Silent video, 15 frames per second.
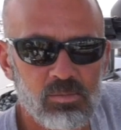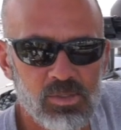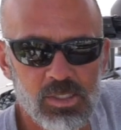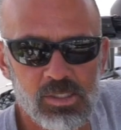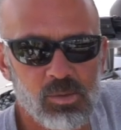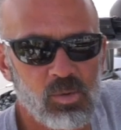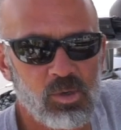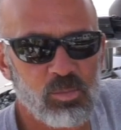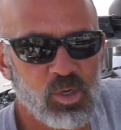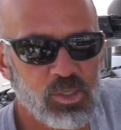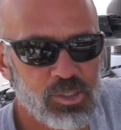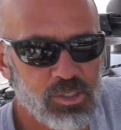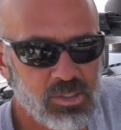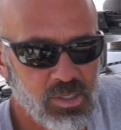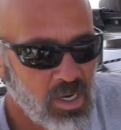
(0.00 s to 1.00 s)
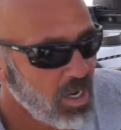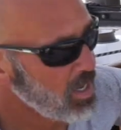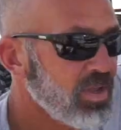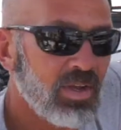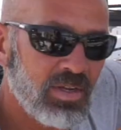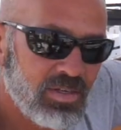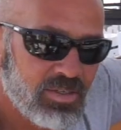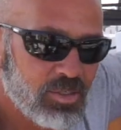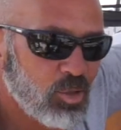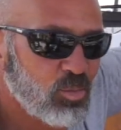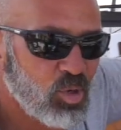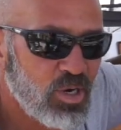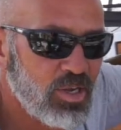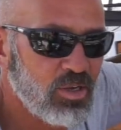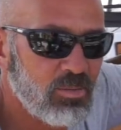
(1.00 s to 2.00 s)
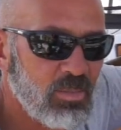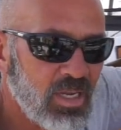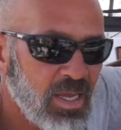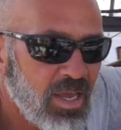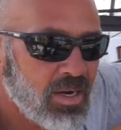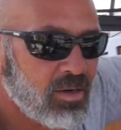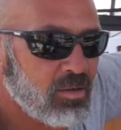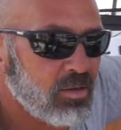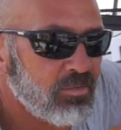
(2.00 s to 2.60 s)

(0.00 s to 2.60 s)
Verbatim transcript: six to one purchase. So pretty good mechanical